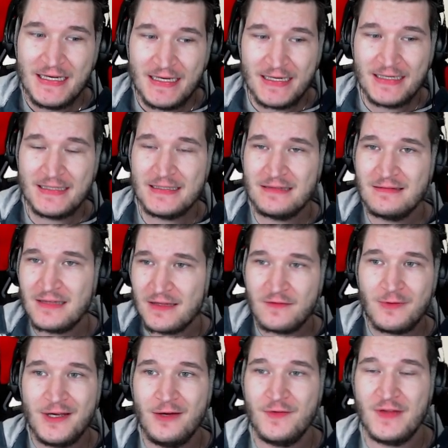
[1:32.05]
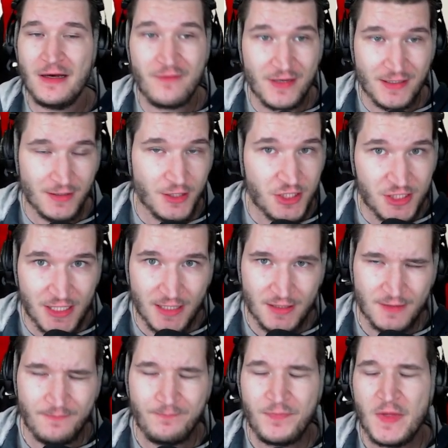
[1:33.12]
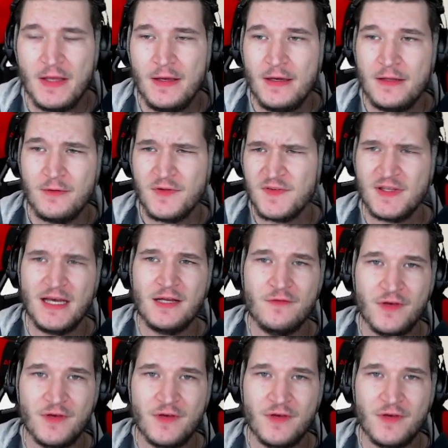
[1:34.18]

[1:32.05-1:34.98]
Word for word: and that's why I also have an English channel. It was a kind